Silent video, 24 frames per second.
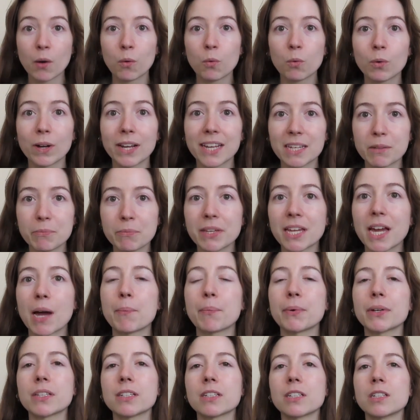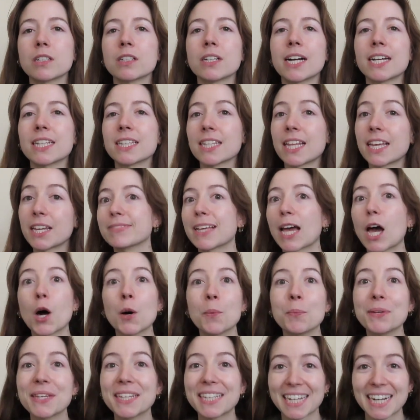wake me up a little and like
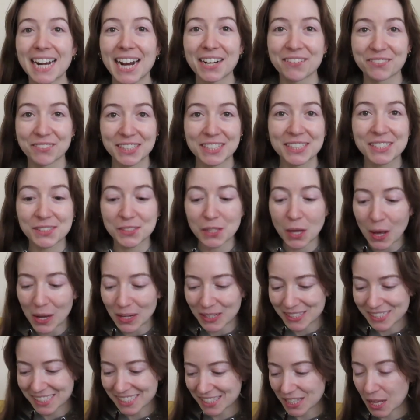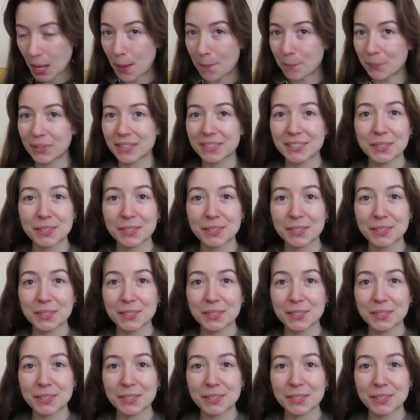help me get out of this sock slump.